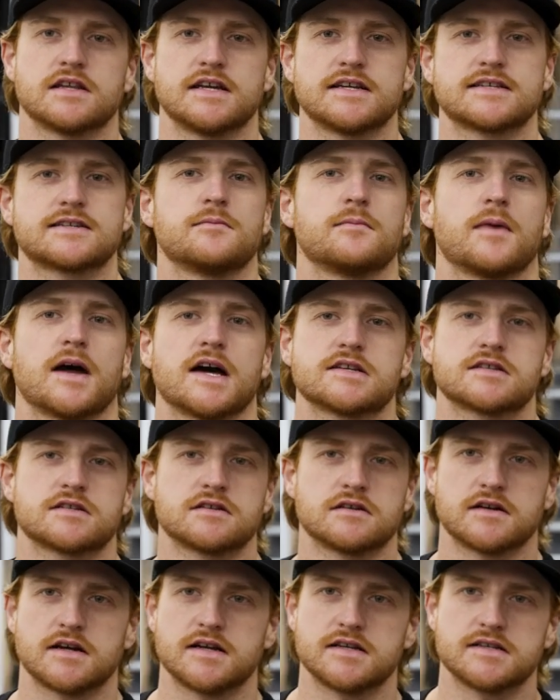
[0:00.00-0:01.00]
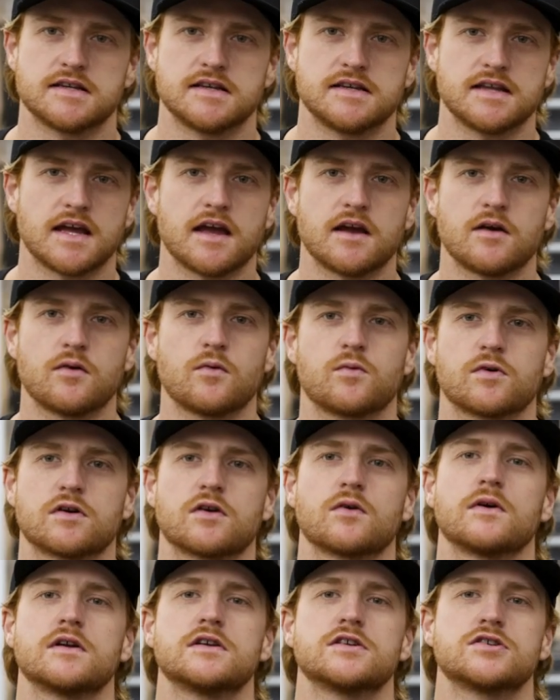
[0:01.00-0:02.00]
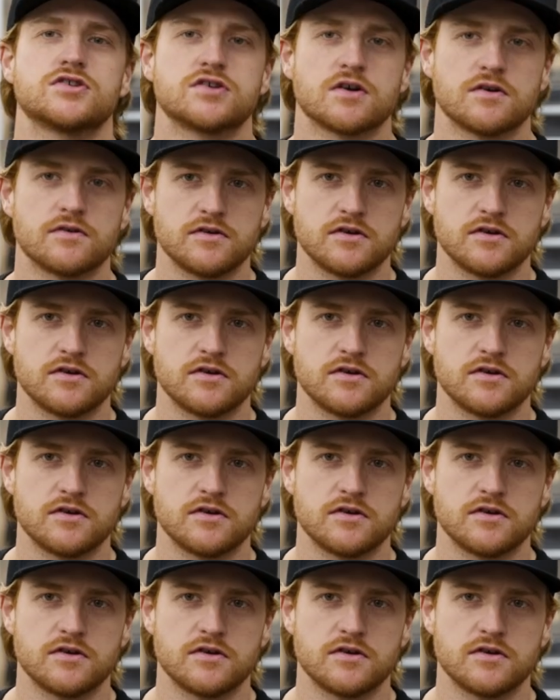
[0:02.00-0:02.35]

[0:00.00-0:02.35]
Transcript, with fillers: Lynx Ambassador, and today we're going to show